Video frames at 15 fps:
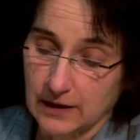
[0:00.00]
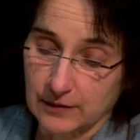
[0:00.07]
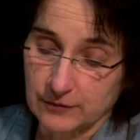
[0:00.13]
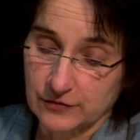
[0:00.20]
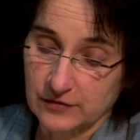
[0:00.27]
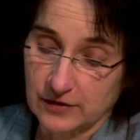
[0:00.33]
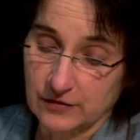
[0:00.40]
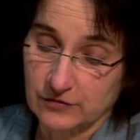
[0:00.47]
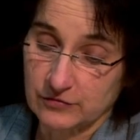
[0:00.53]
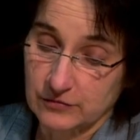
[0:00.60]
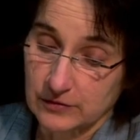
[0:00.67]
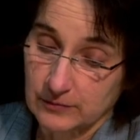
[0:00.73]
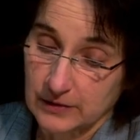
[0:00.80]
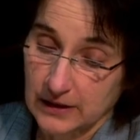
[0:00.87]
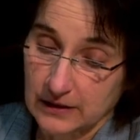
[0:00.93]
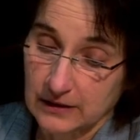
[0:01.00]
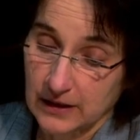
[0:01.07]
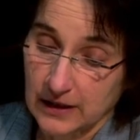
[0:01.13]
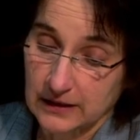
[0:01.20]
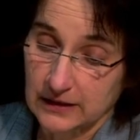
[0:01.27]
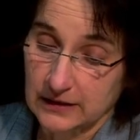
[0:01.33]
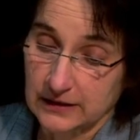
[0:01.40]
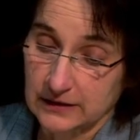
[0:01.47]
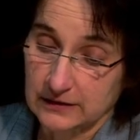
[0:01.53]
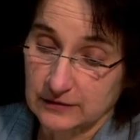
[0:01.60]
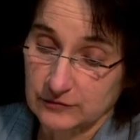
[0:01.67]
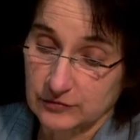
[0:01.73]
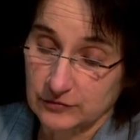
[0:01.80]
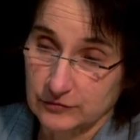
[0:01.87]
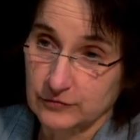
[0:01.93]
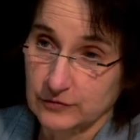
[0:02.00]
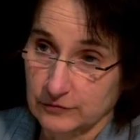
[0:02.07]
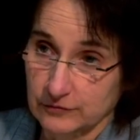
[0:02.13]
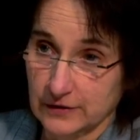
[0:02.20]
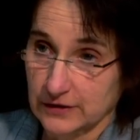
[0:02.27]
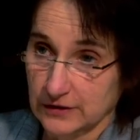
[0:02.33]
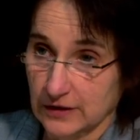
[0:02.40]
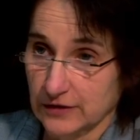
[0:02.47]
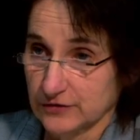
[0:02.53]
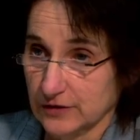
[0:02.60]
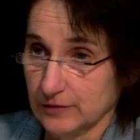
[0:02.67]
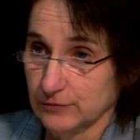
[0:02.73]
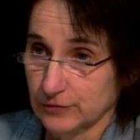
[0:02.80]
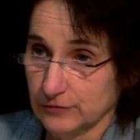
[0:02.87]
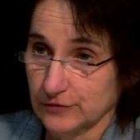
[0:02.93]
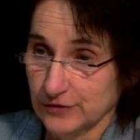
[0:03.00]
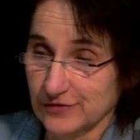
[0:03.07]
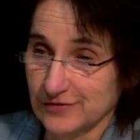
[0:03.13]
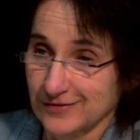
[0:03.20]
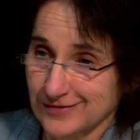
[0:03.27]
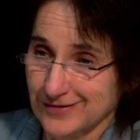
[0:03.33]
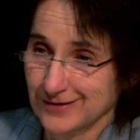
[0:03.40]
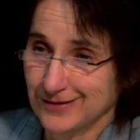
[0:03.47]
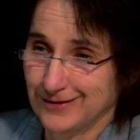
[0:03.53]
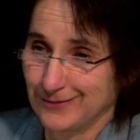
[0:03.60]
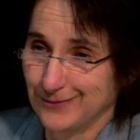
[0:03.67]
I would say, extremely unlikely, and for a very large number of reasons